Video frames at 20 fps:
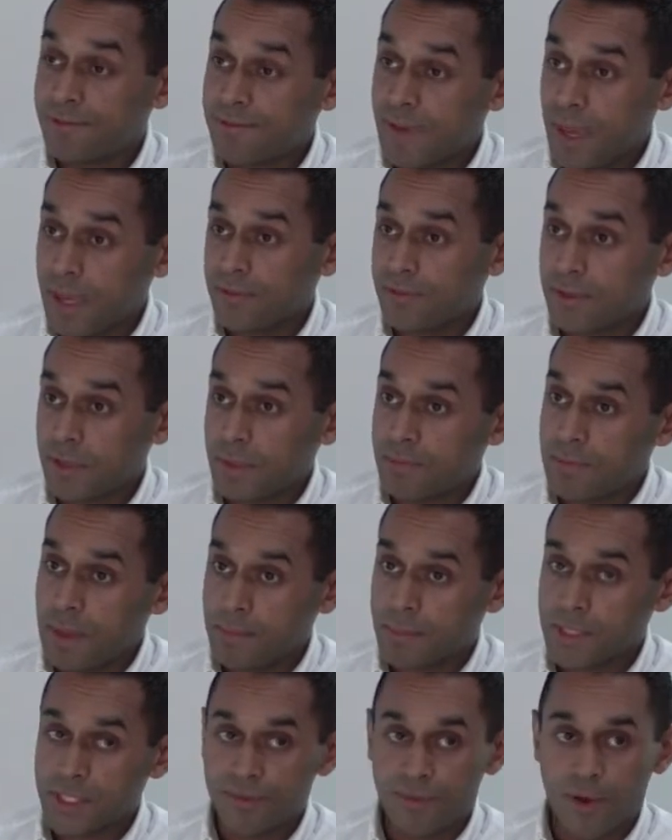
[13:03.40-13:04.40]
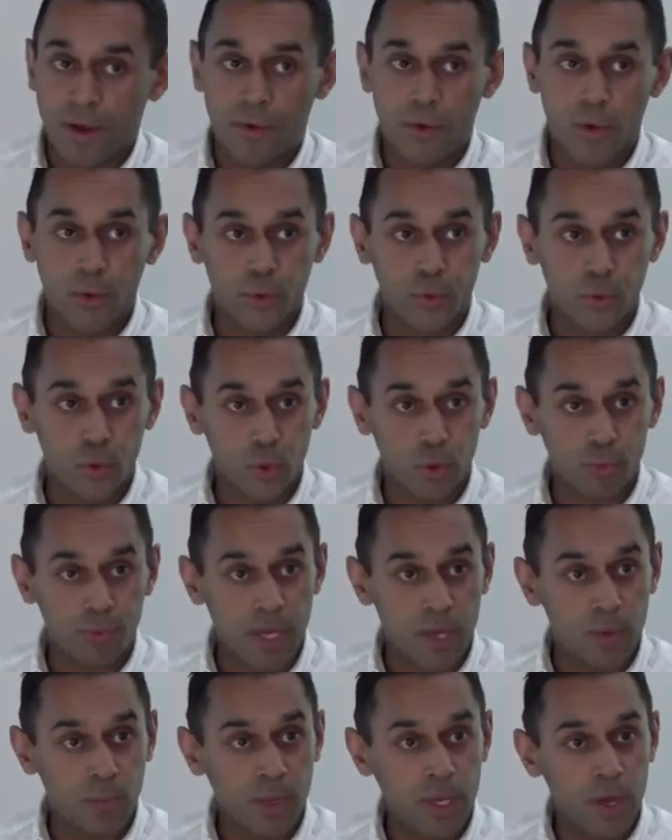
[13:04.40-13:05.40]
favor members of our own
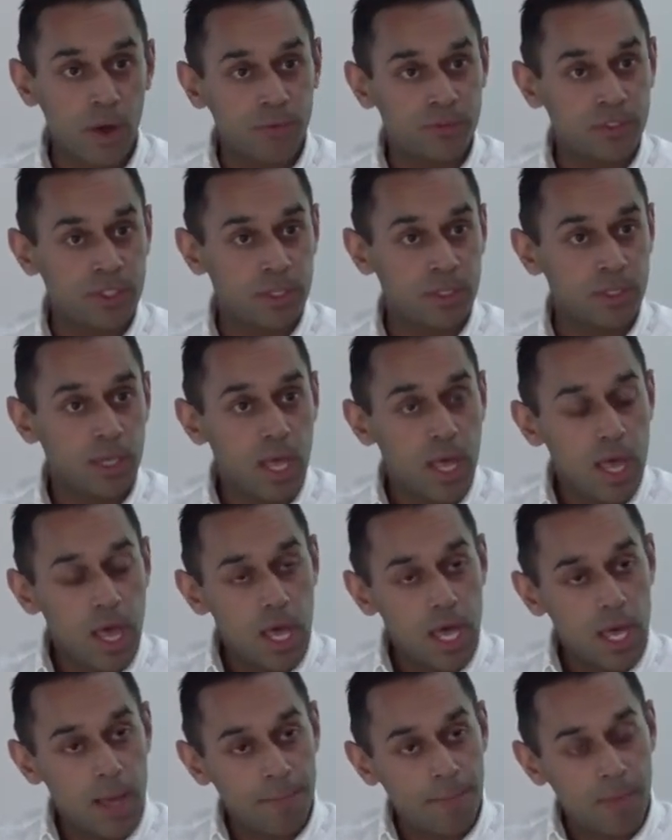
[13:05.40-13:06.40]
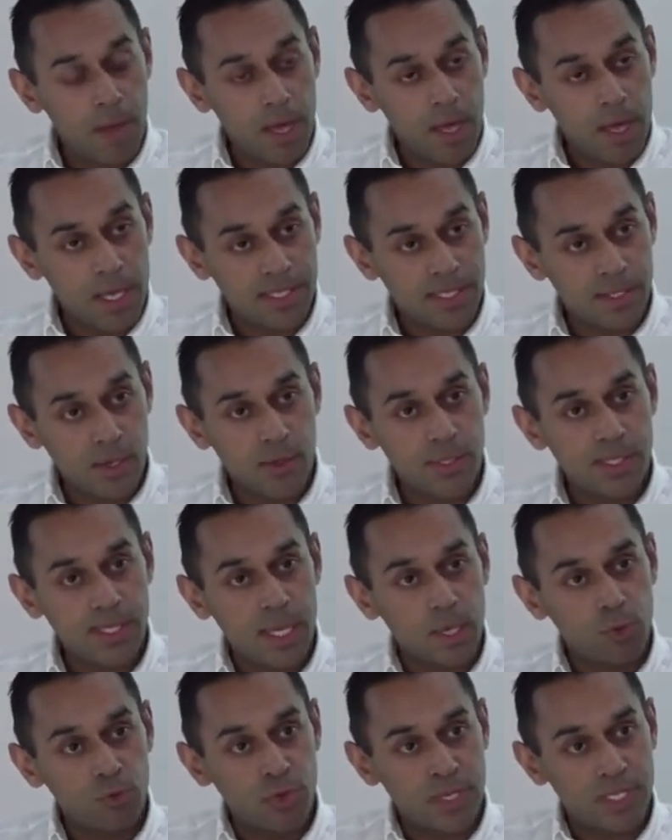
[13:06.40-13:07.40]
group, and we often
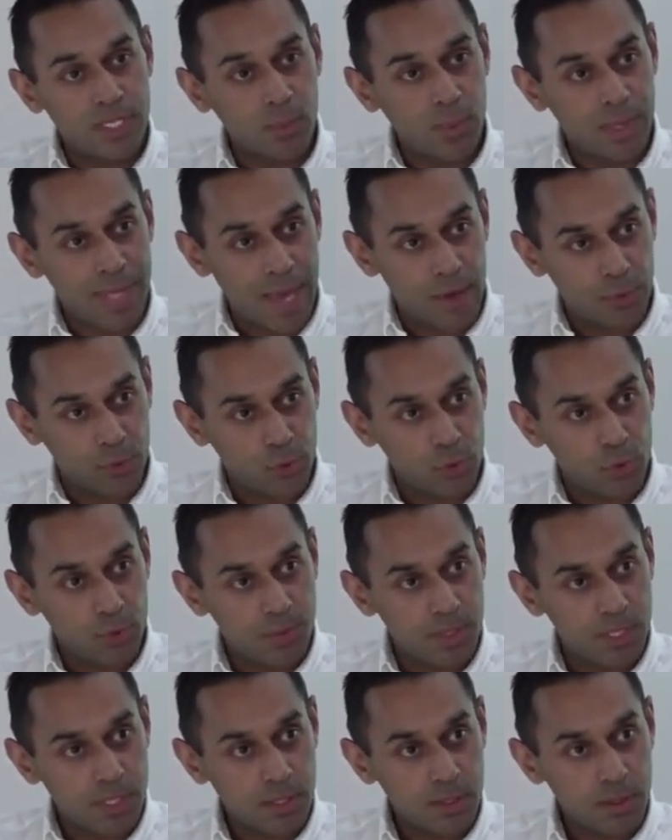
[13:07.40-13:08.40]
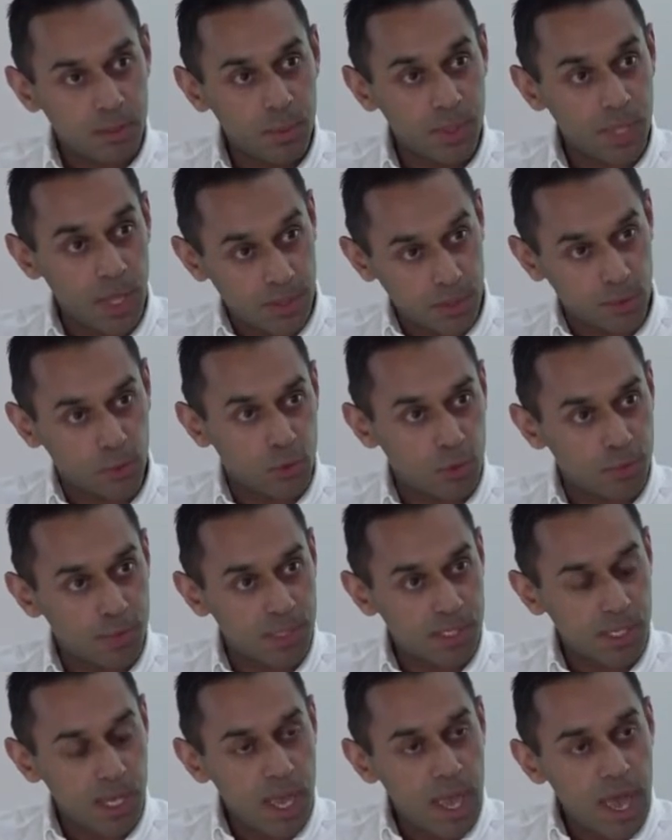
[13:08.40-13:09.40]
associate risk with out-groups, with other
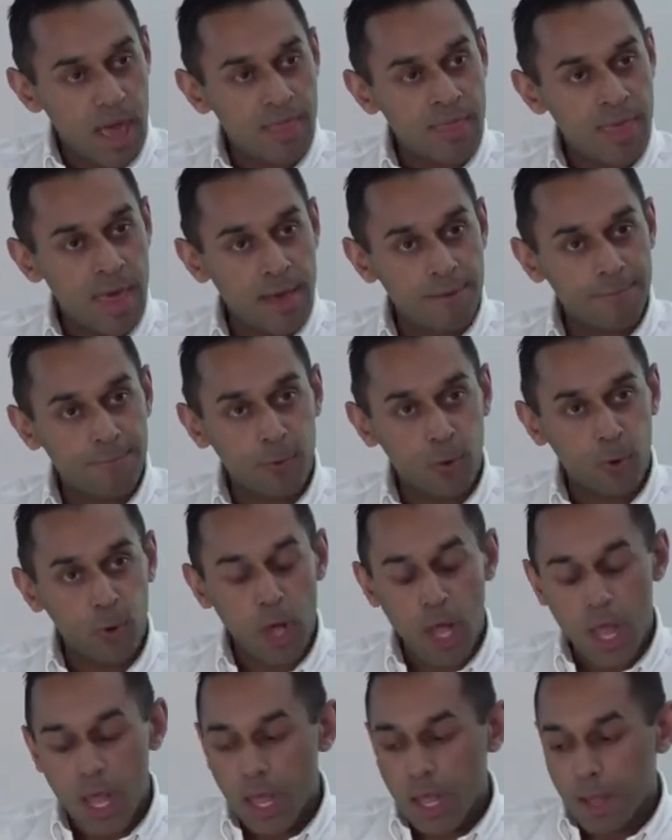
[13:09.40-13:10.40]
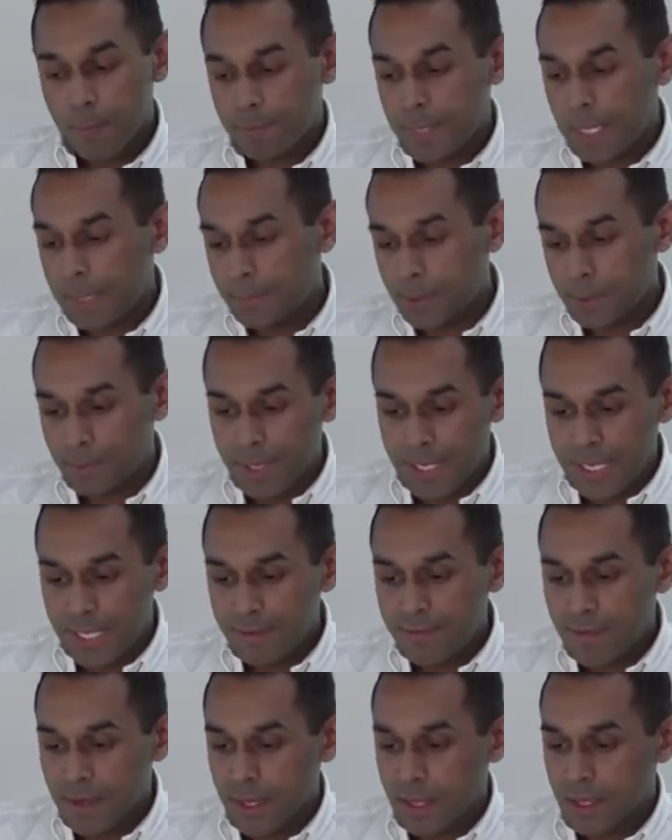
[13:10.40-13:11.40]
groups. And therefore, people
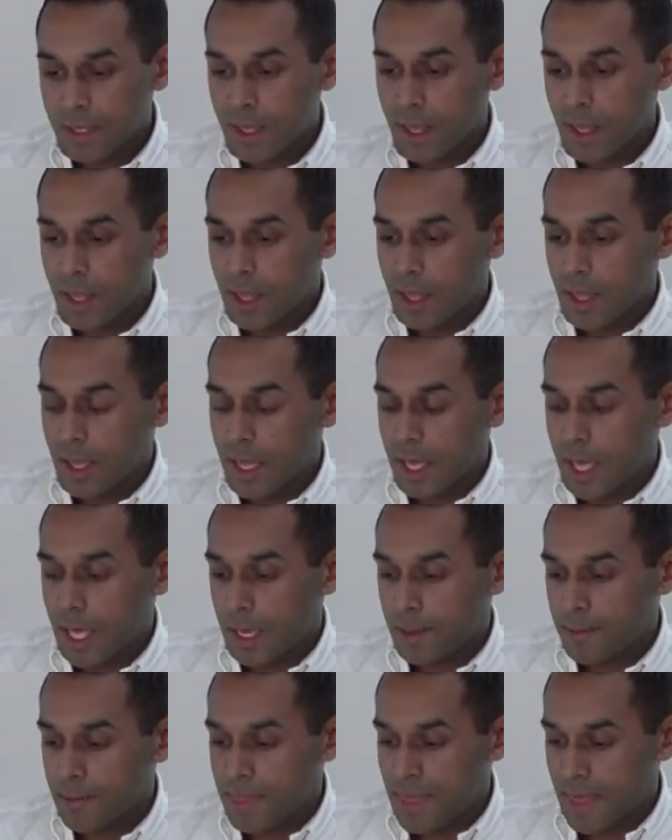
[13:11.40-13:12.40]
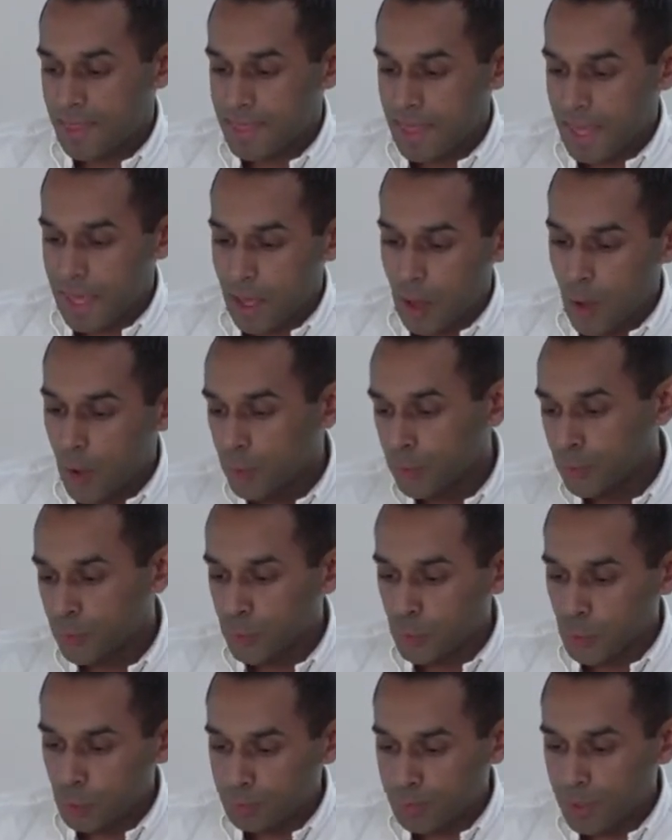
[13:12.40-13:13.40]
believing that their own
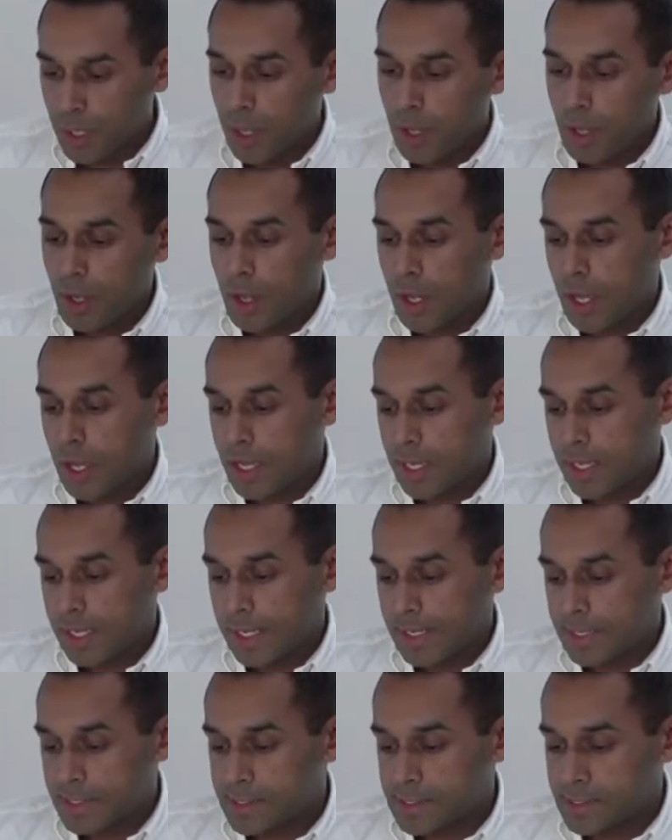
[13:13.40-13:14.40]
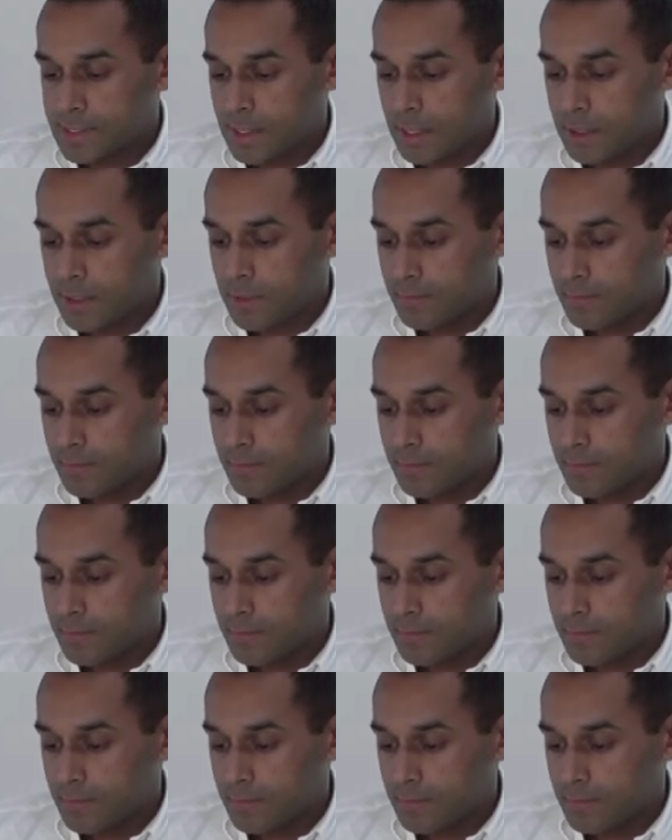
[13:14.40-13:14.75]
group is